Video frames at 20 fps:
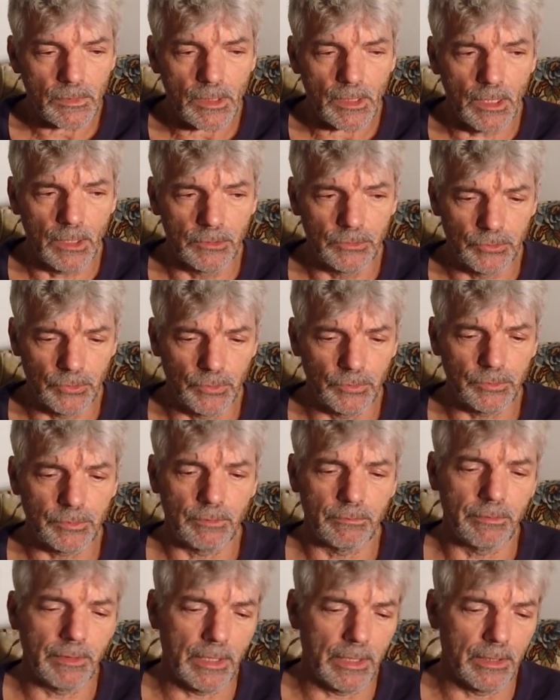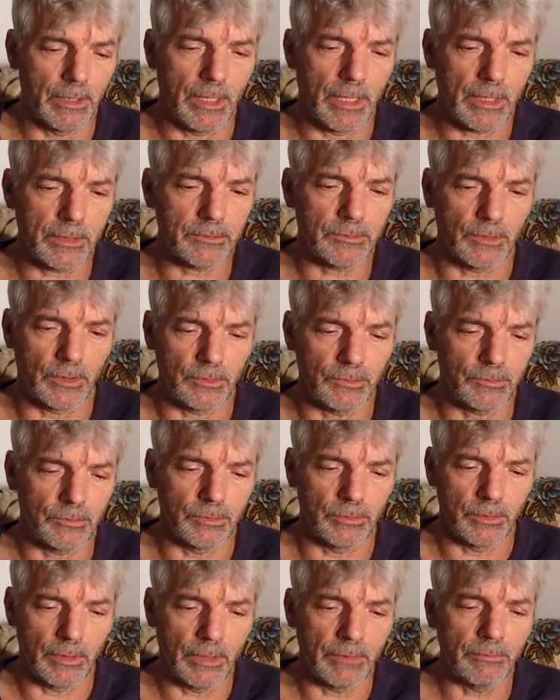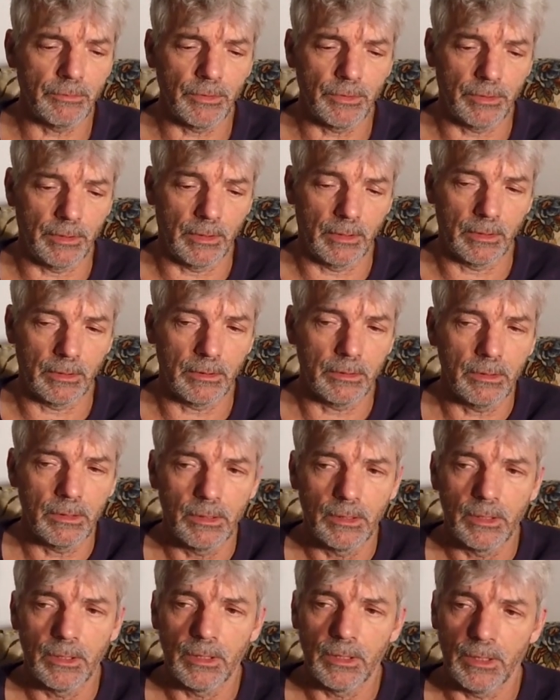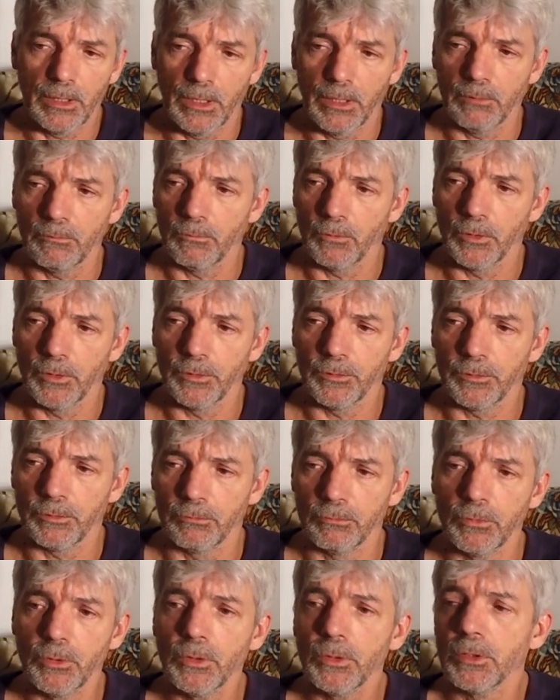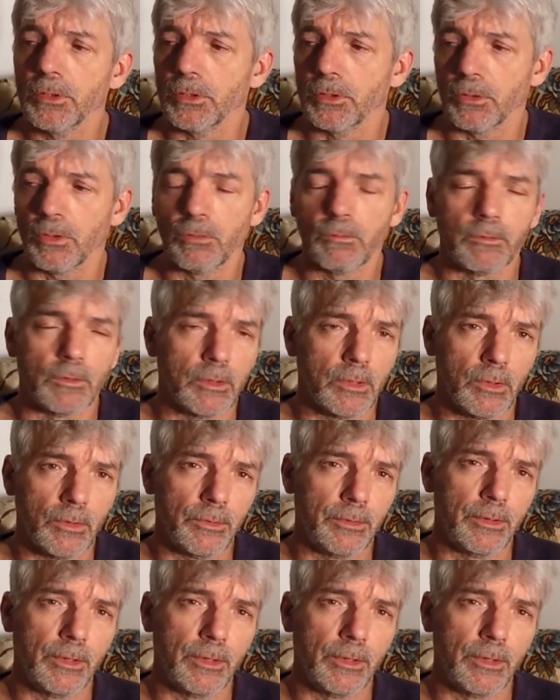And Joseph had access to everything and was a ruler over all the